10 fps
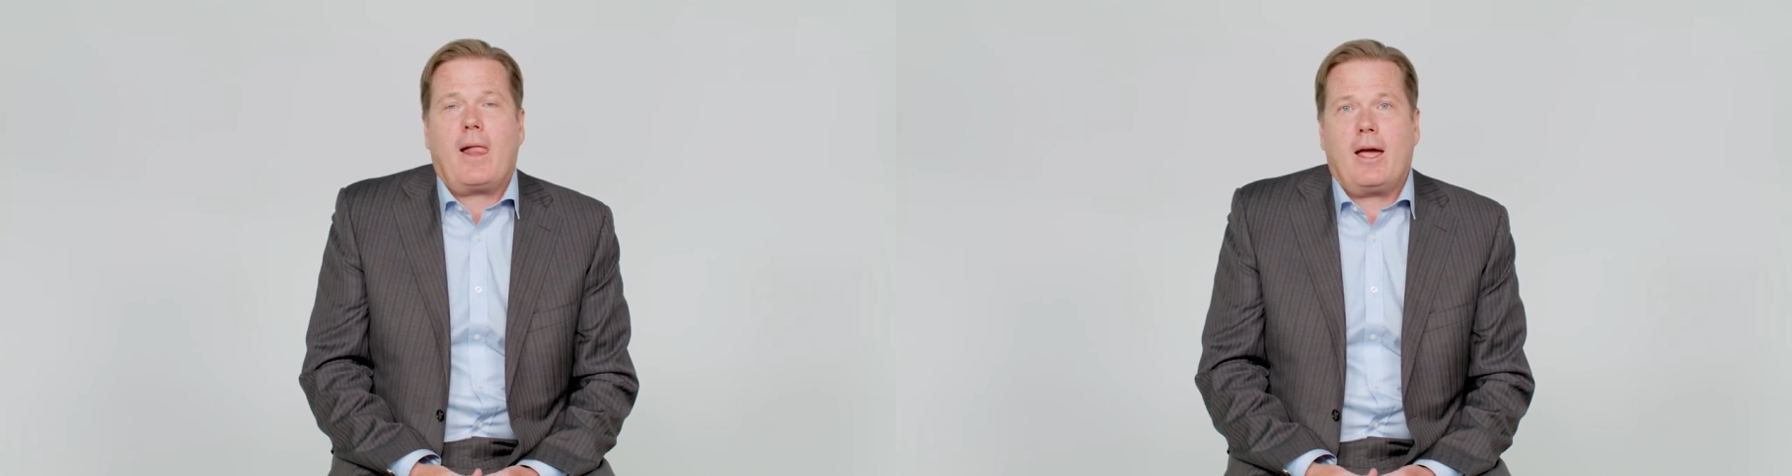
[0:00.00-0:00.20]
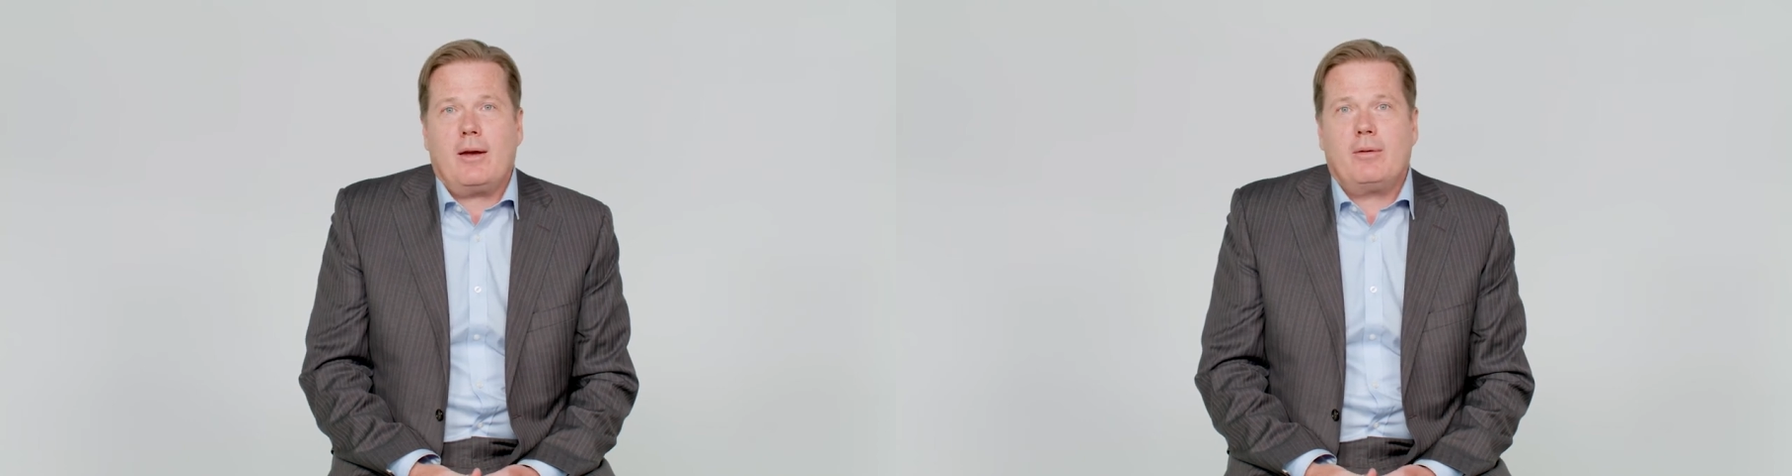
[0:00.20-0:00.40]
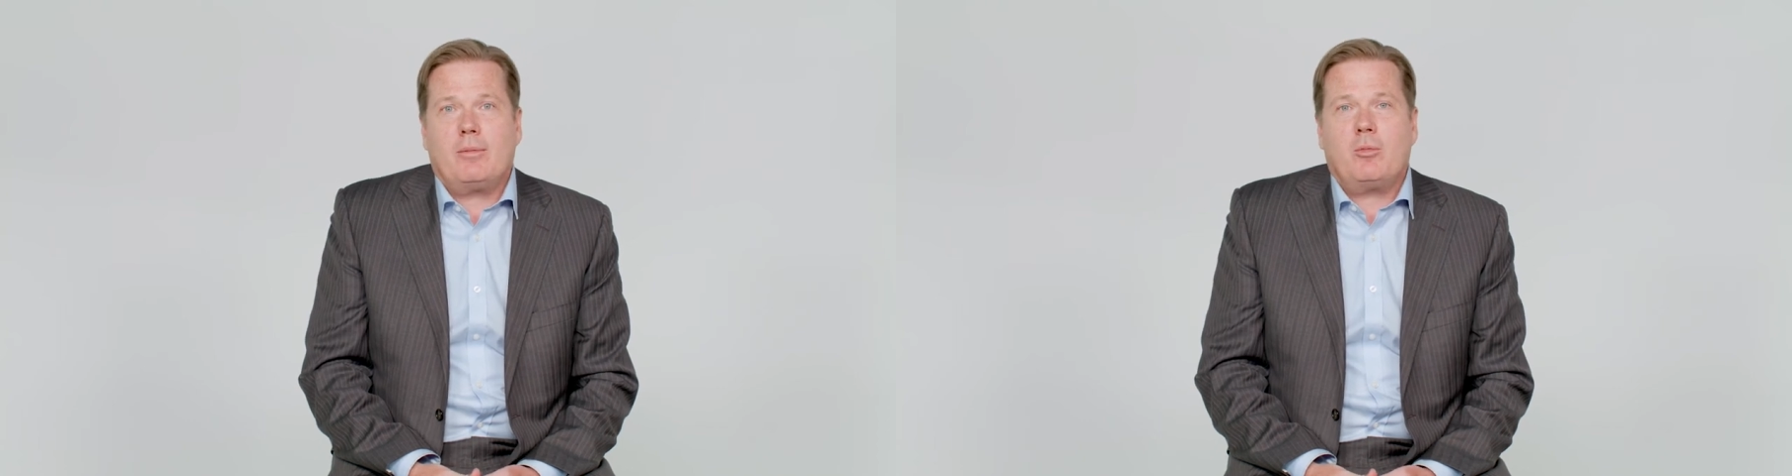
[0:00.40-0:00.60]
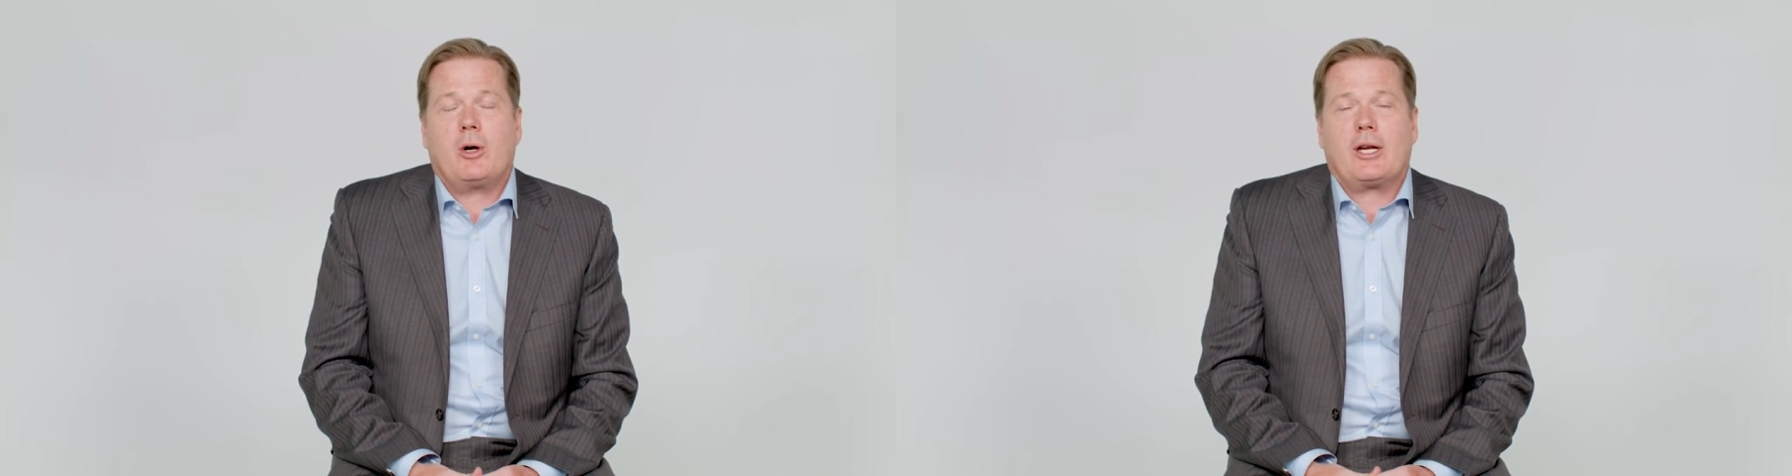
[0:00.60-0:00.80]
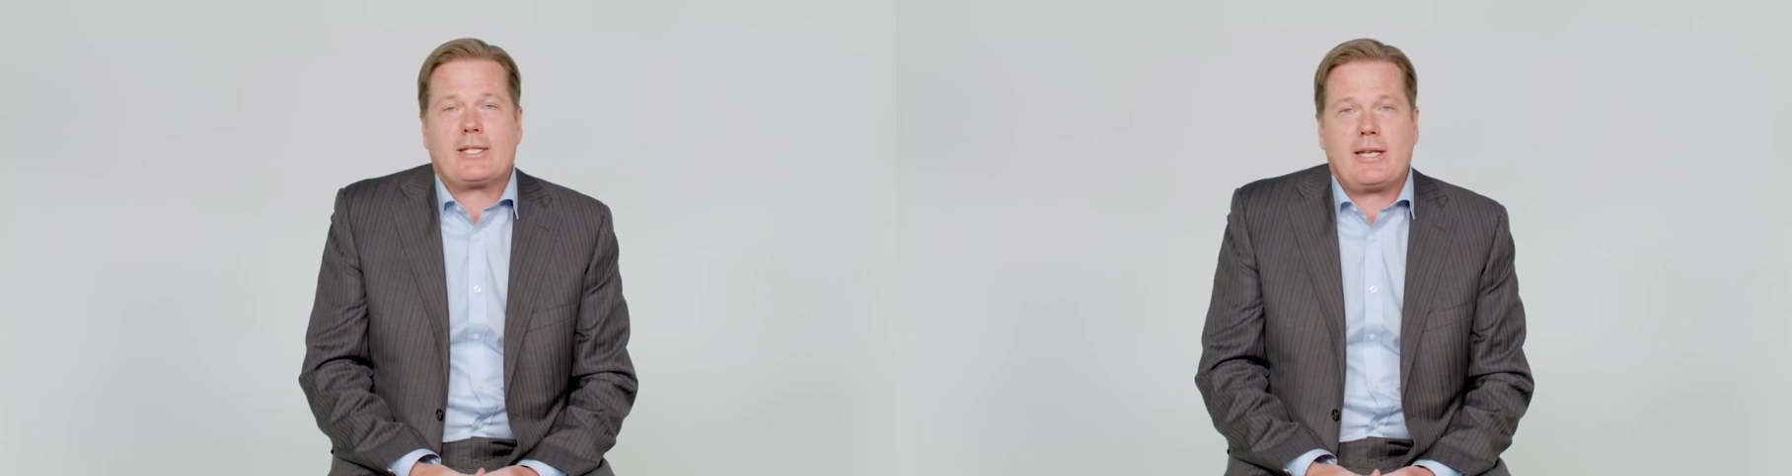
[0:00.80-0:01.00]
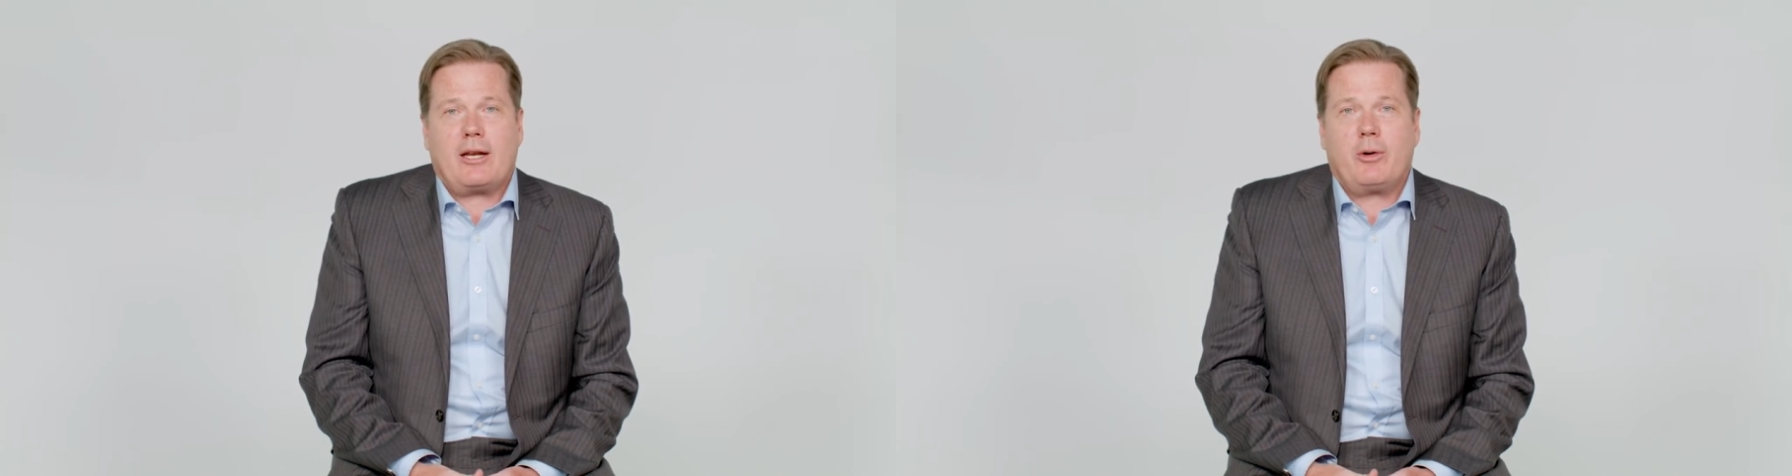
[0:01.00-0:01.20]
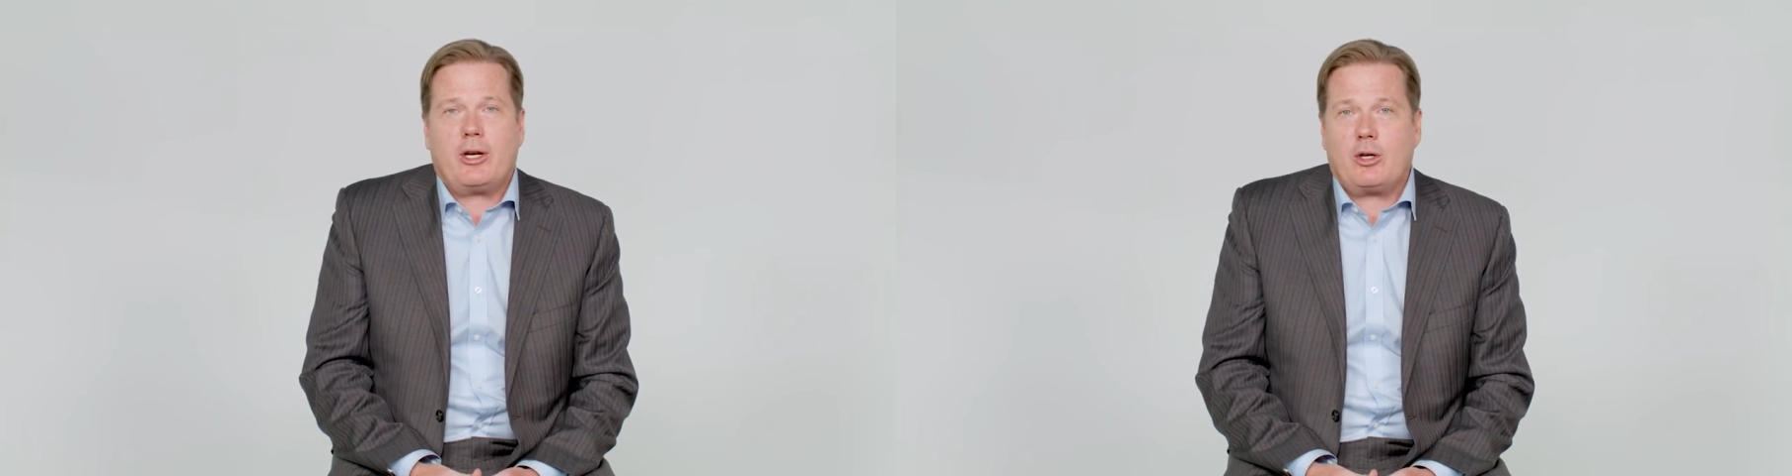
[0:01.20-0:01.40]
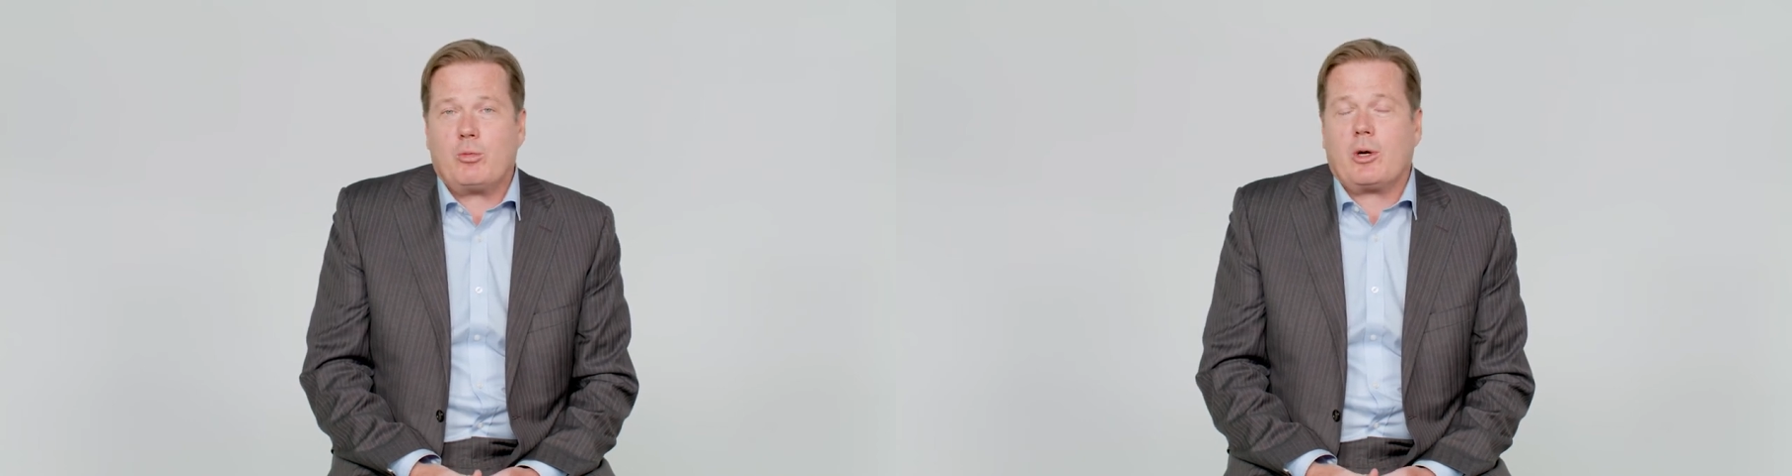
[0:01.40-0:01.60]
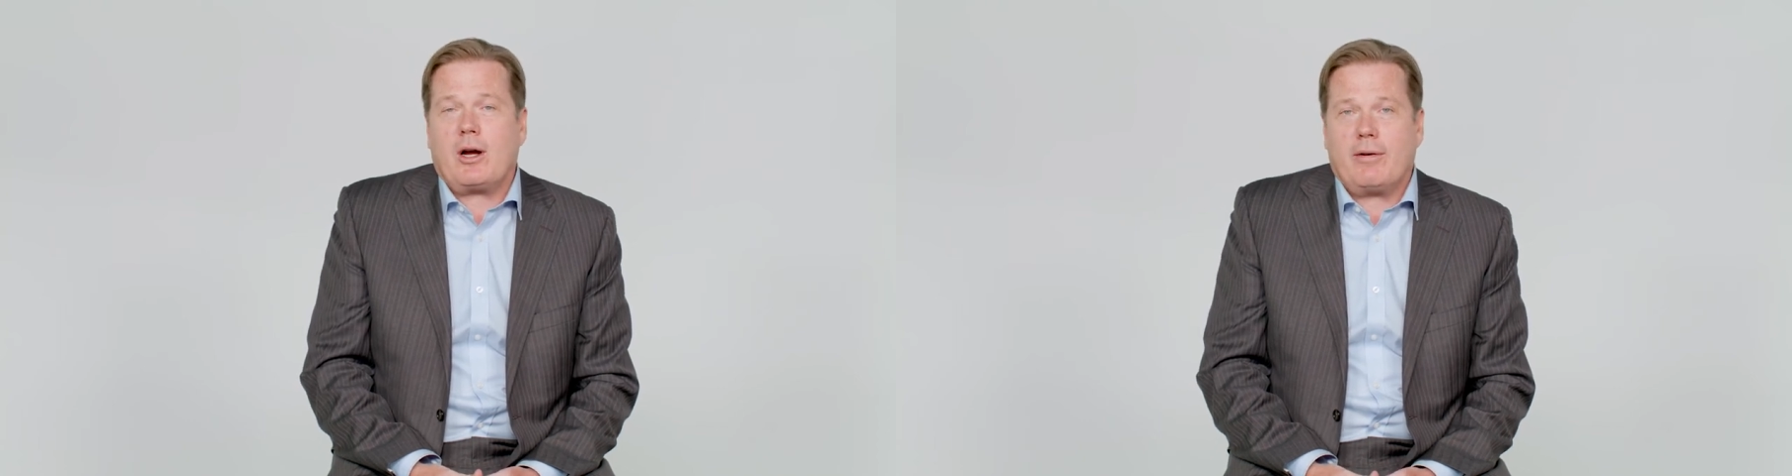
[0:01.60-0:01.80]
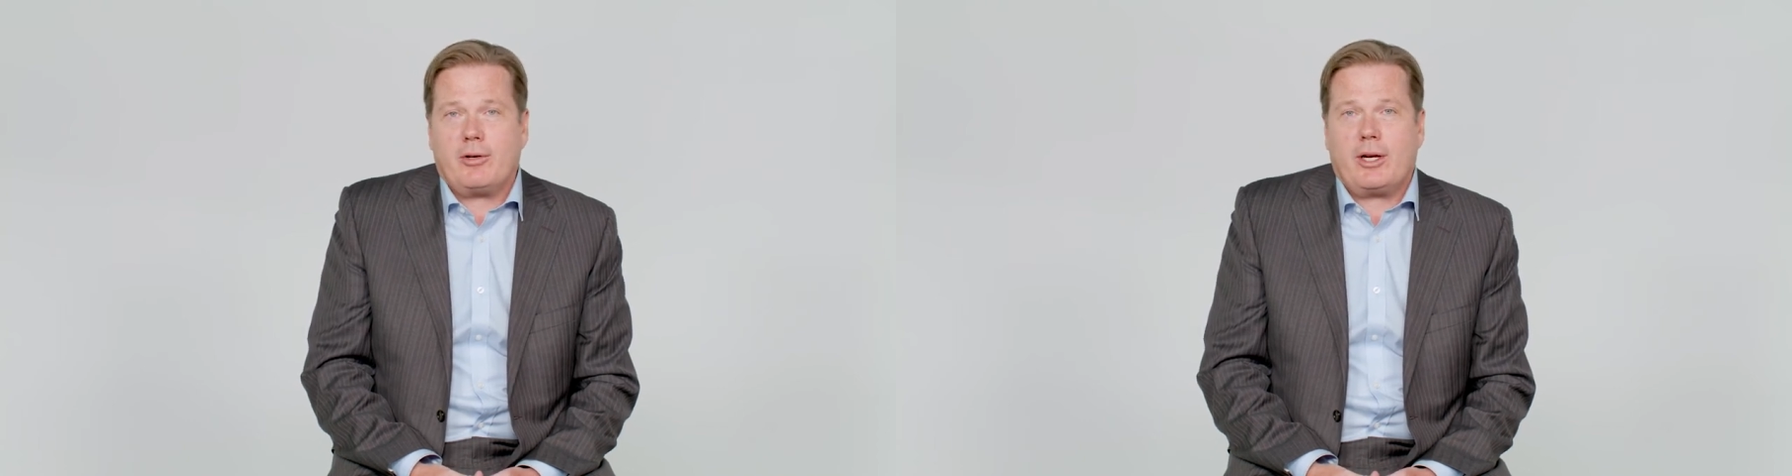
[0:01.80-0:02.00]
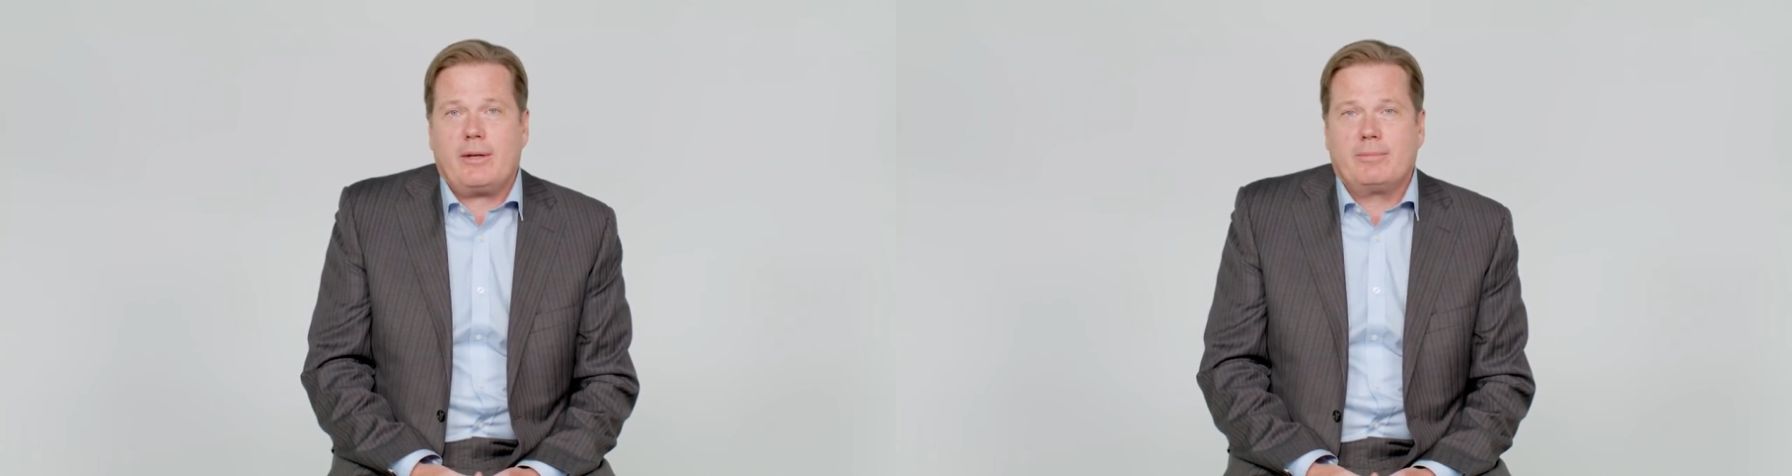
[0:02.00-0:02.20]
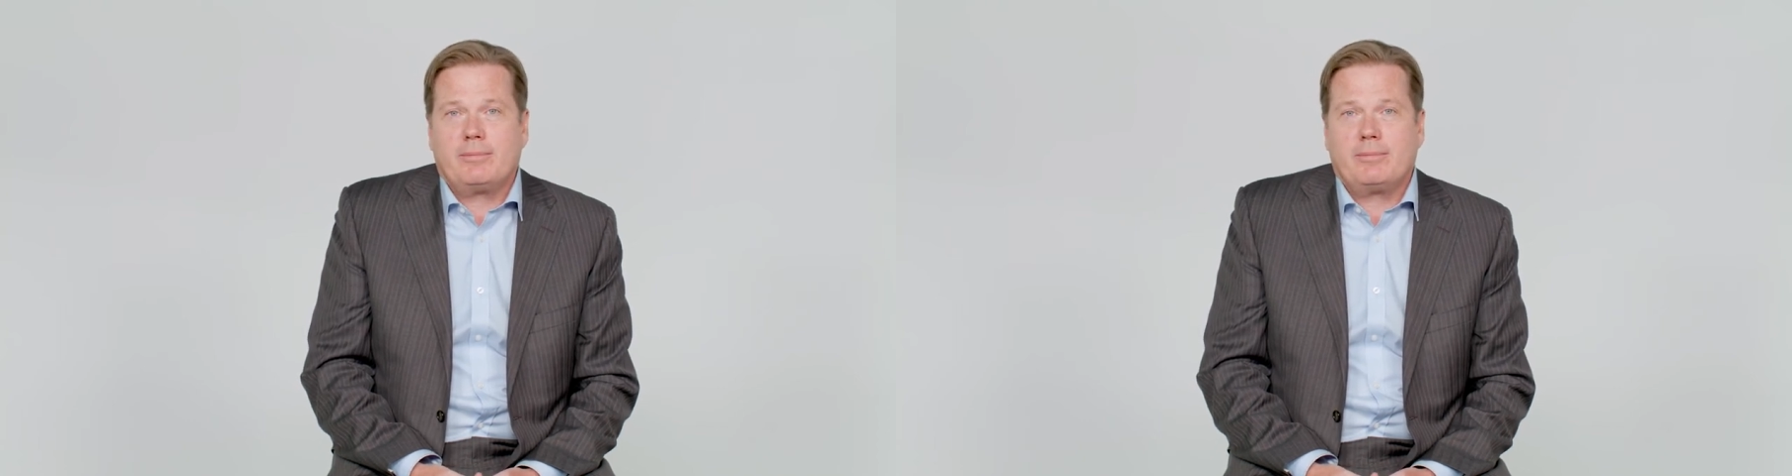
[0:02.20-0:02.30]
and more accelerated recovery.